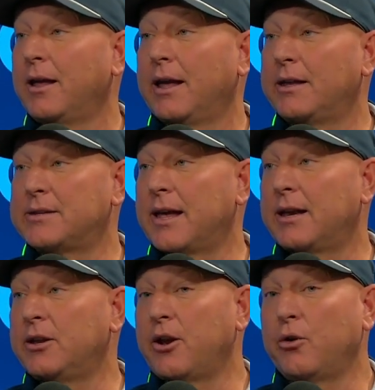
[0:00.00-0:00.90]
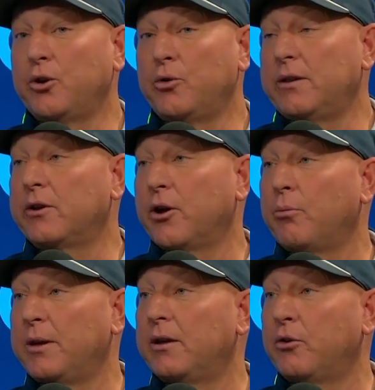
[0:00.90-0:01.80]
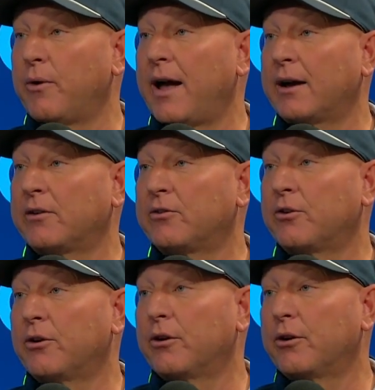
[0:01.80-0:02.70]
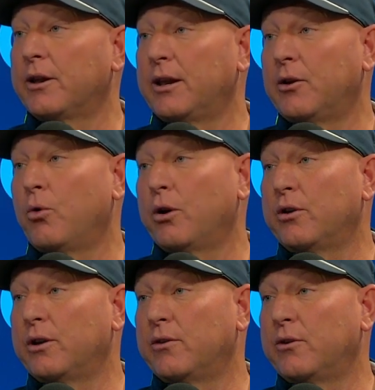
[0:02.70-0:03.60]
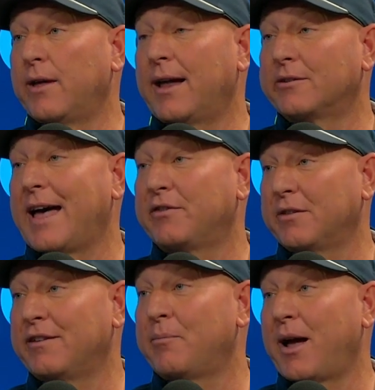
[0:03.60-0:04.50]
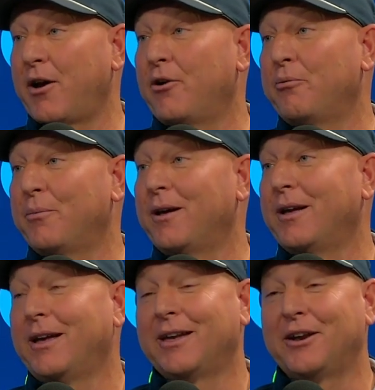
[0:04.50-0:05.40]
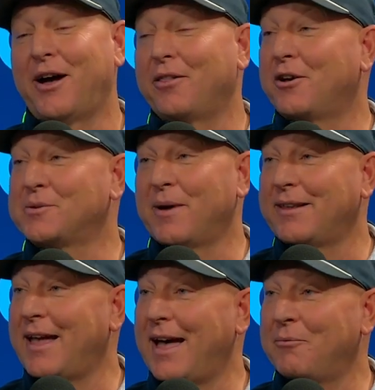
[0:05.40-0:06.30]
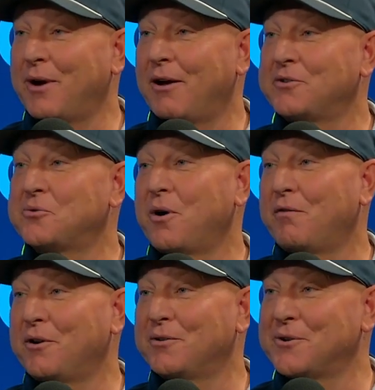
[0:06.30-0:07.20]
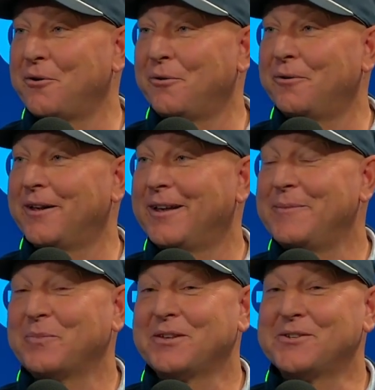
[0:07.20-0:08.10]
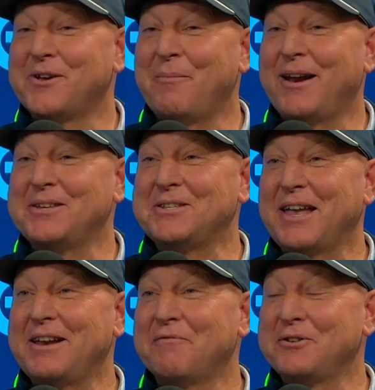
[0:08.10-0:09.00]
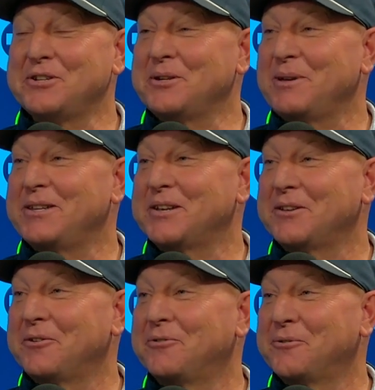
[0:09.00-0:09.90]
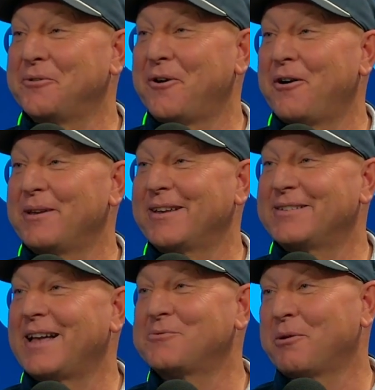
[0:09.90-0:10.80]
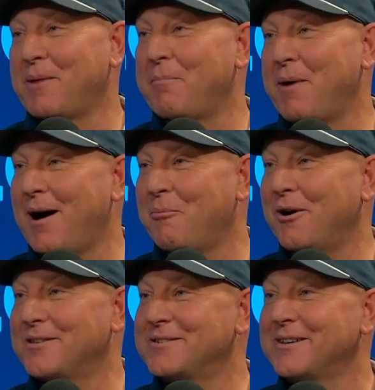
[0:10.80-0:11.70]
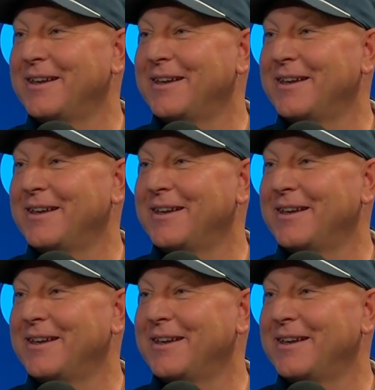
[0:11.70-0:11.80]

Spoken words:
He said, you need to go be a director, and in order to do that, I was going to have to leave my home. I lost my dad when I was 12 years old. So I might have stayed in Virginia Beach a little too long because that's where my mom was.